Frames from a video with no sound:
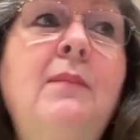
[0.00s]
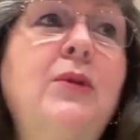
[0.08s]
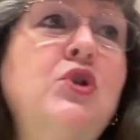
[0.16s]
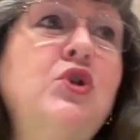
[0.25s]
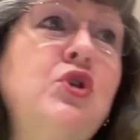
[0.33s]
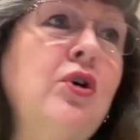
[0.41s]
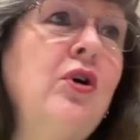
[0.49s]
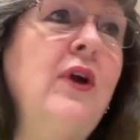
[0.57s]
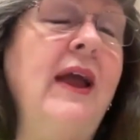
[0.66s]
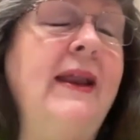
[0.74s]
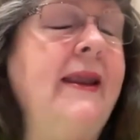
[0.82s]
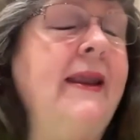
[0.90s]
mature
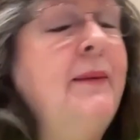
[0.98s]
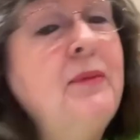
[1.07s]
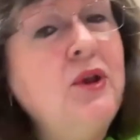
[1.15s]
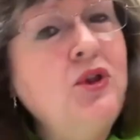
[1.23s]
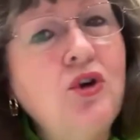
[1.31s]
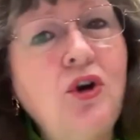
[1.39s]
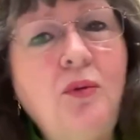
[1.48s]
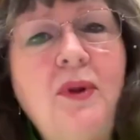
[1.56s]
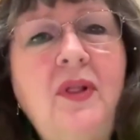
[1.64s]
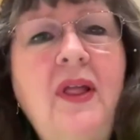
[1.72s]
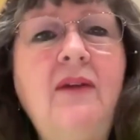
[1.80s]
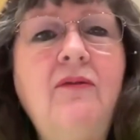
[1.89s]
and immature
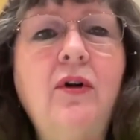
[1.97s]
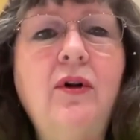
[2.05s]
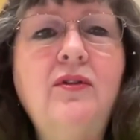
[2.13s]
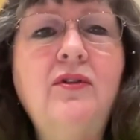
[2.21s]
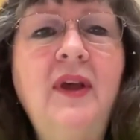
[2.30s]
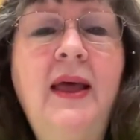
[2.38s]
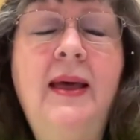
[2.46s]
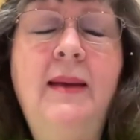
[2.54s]
believers.